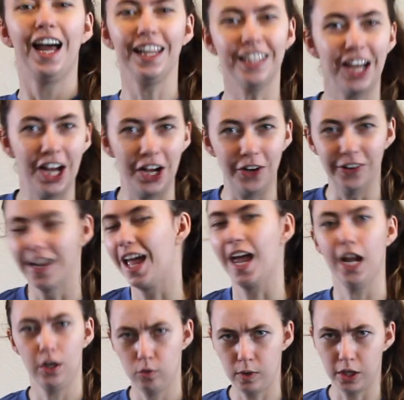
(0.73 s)
Hello,
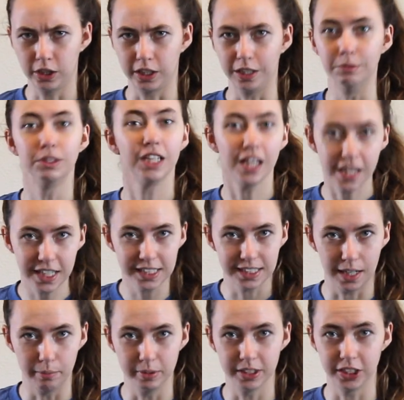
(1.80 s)
and welcome to this
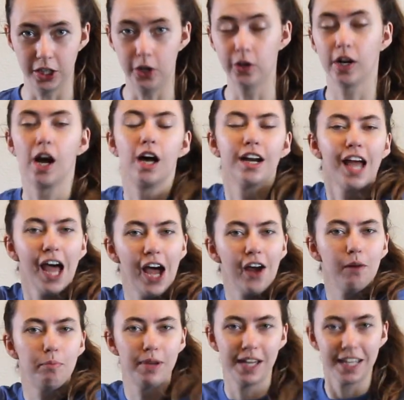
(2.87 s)
episode on
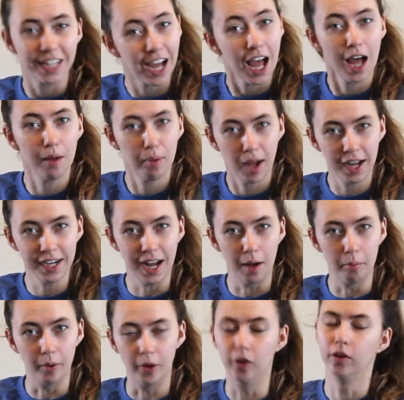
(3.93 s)
how to pick a
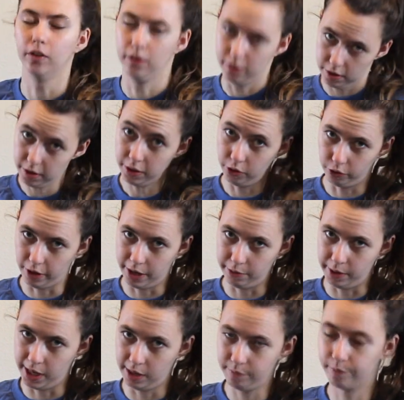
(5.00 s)
pineapple the right
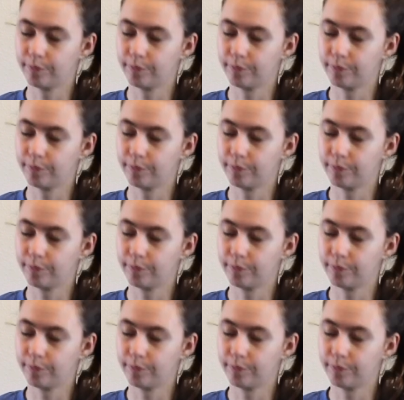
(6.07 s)
way.